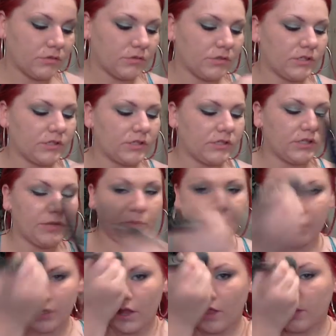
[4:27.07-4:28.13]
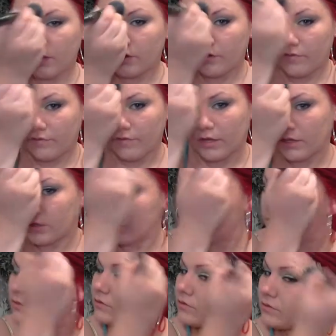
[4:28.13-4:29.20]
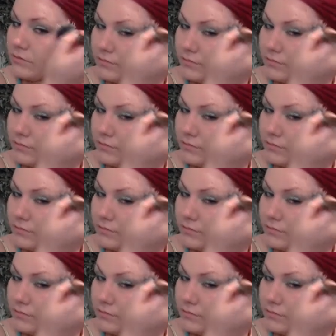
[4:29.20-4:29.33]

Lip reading: just stipple it all on your face.